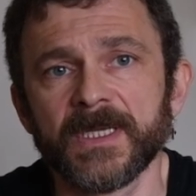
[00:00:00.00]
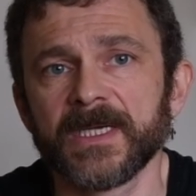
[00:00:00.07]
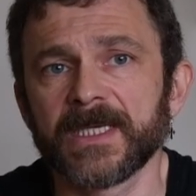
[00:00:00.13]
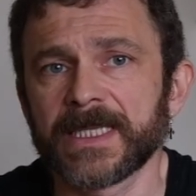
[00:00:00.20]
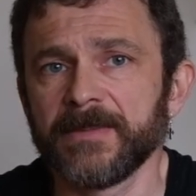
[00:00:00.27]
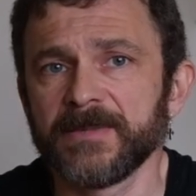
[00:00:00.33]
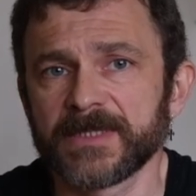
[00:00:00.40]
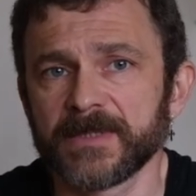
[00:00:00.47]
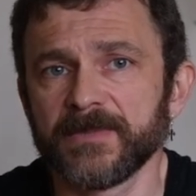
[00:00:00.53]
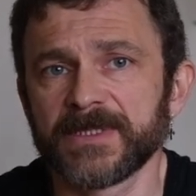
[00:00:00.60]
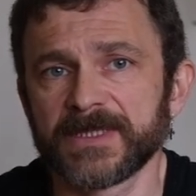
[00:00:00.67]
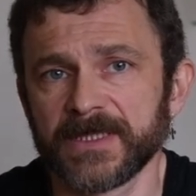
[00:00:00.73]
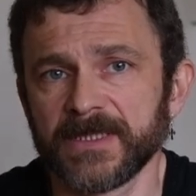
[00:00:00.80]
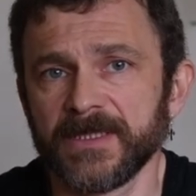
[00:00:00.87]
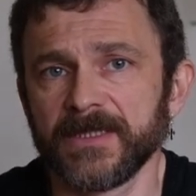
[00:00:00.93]
claim to be
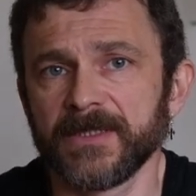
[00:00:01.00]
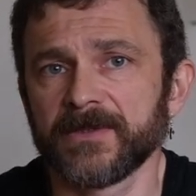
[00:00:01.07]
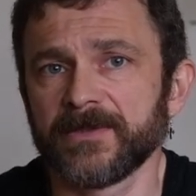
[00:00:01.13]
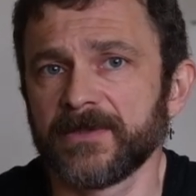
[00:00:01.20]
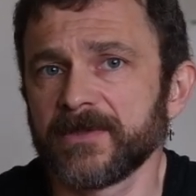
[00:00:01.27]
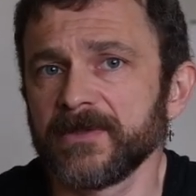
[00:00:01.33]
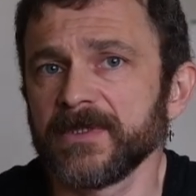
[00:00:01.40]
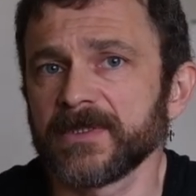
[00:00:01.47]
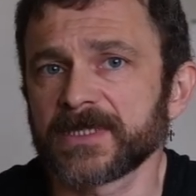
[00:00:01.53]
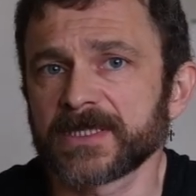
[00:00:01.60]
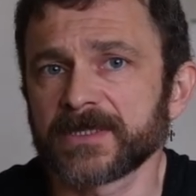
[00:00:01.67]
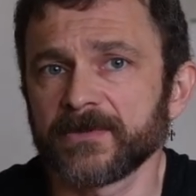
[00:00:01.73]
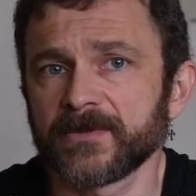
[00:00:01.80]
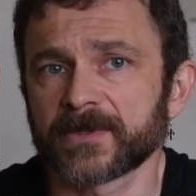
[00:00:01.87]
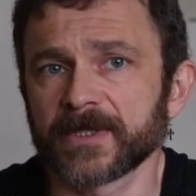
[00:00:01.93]
telling you the real
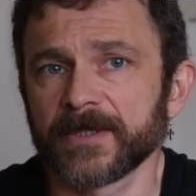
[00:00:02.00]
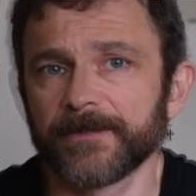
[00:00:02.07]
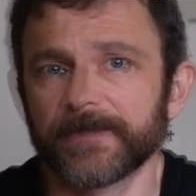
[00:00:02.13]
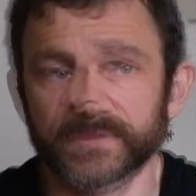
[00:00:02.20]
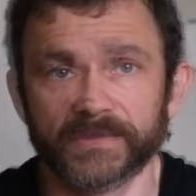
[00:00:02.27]
story,